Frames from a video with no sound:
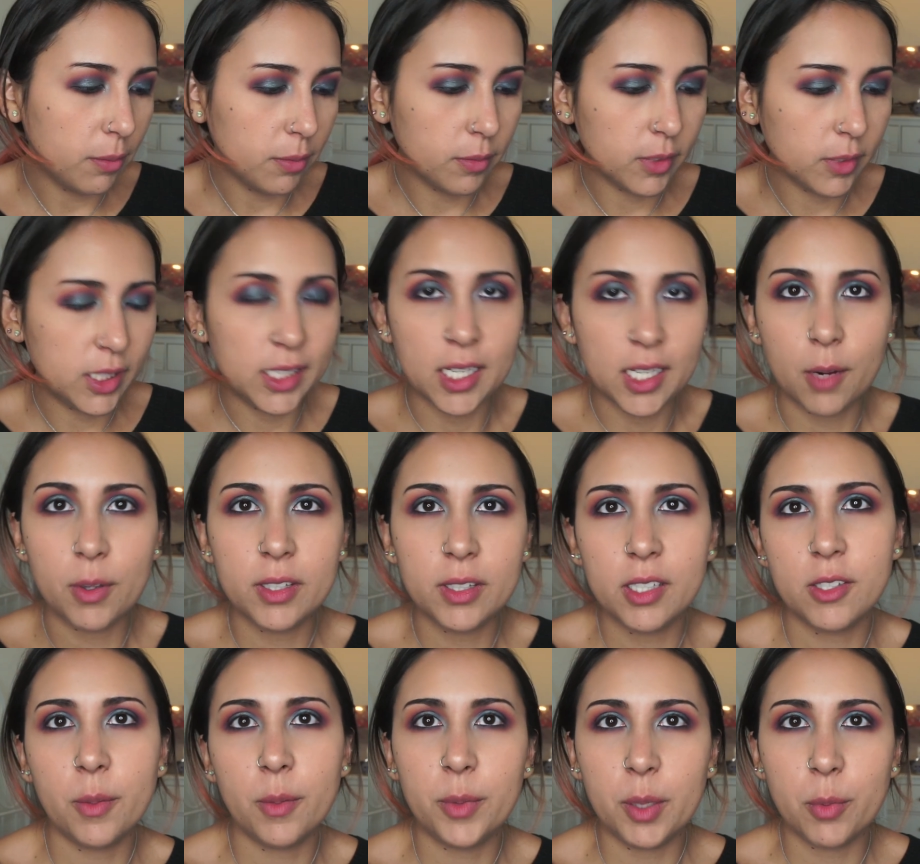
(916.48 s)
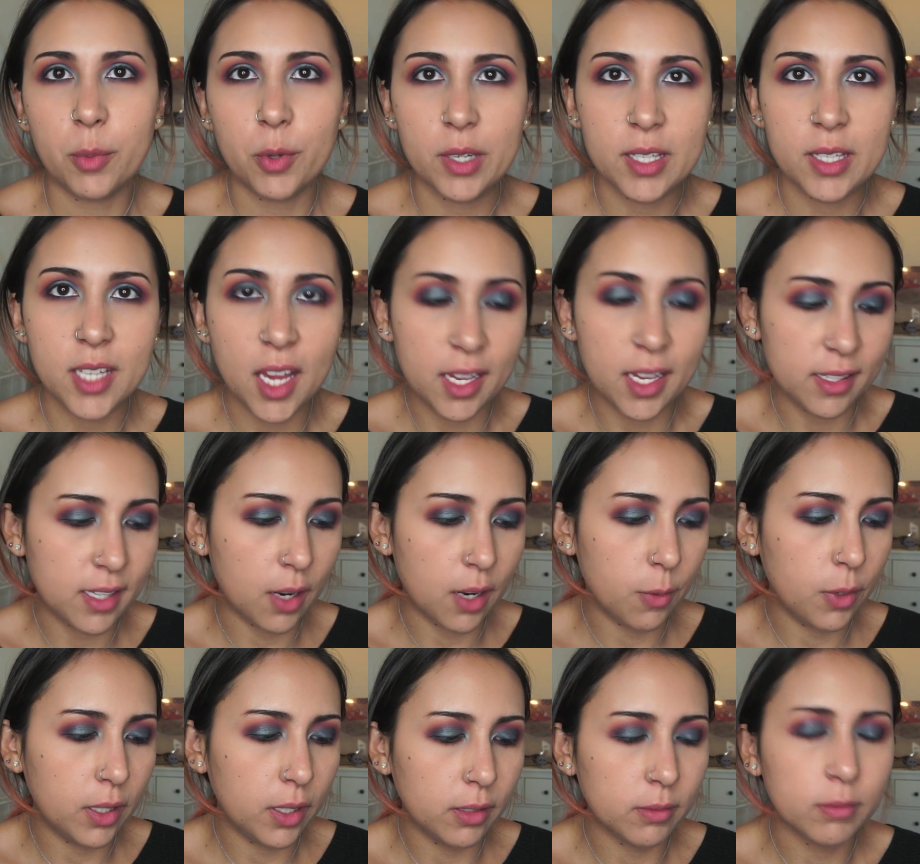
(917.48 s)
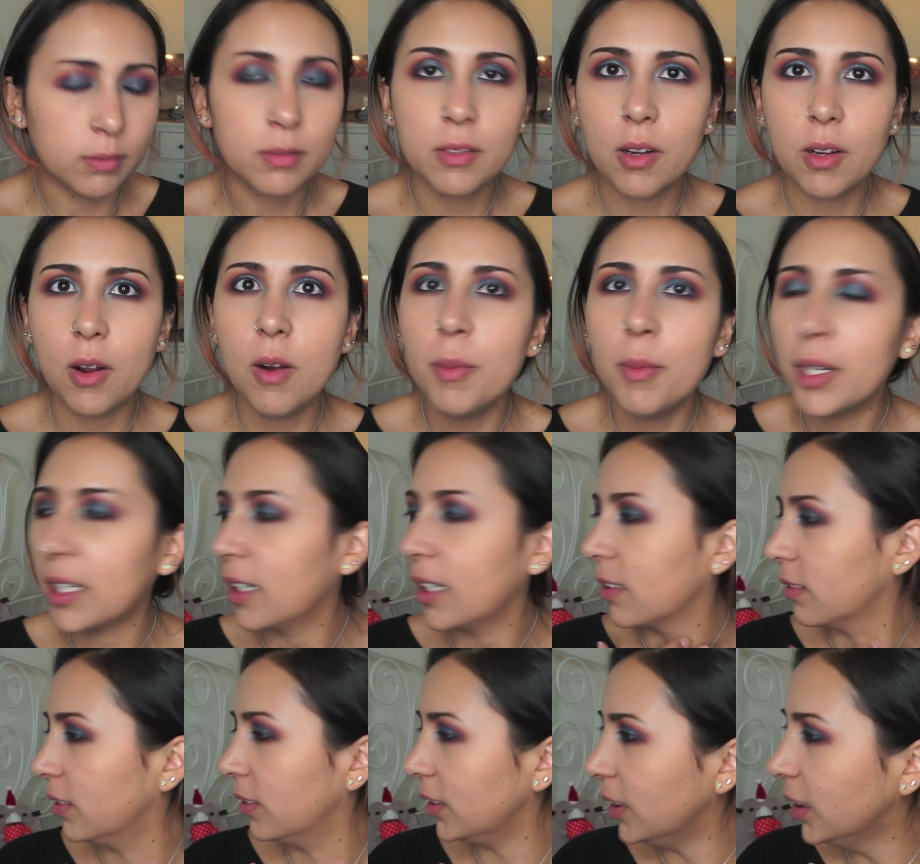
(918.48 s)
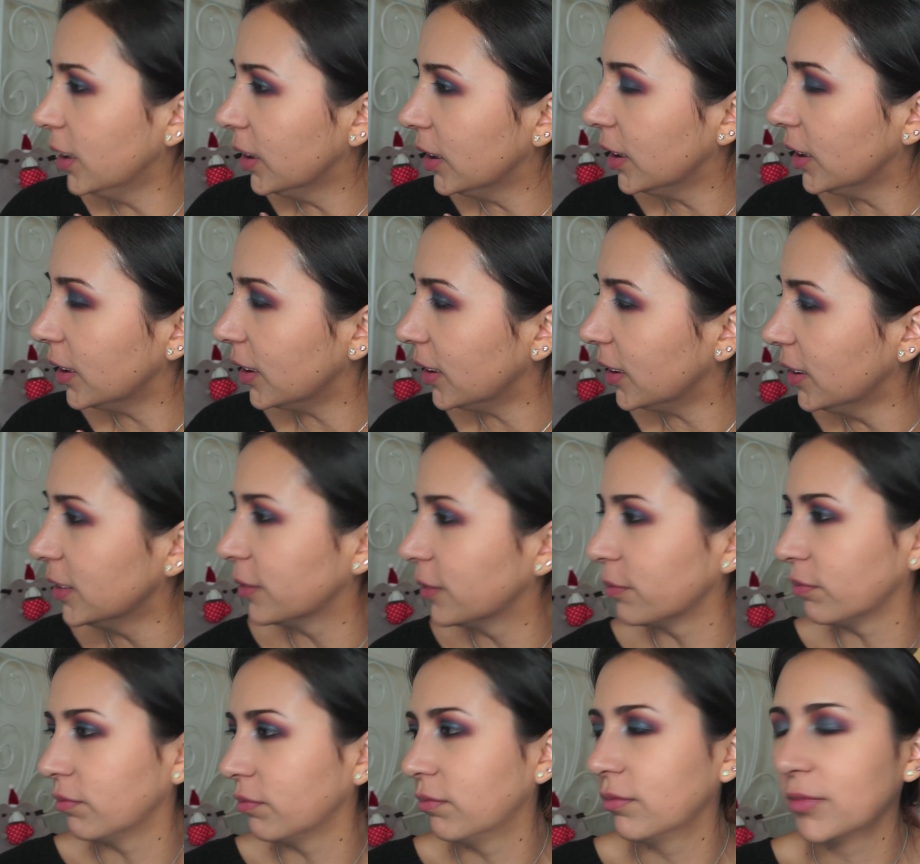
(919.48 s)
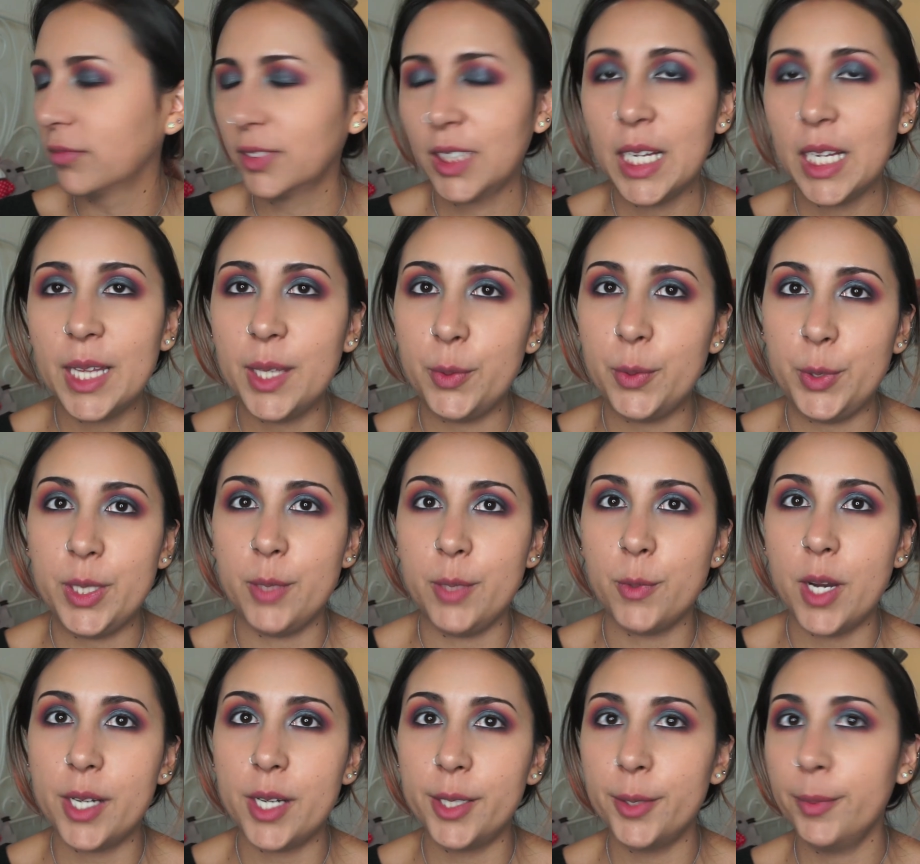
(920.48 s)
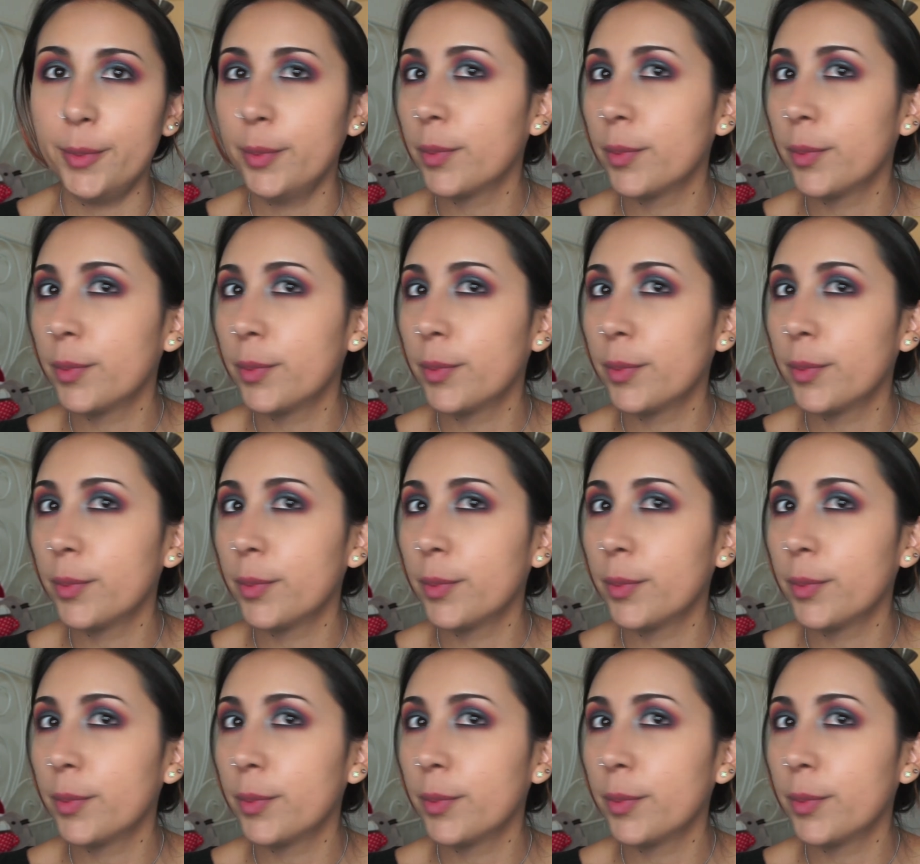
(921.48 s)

since I wanted something more intense, I went, oh my god, I think we need water.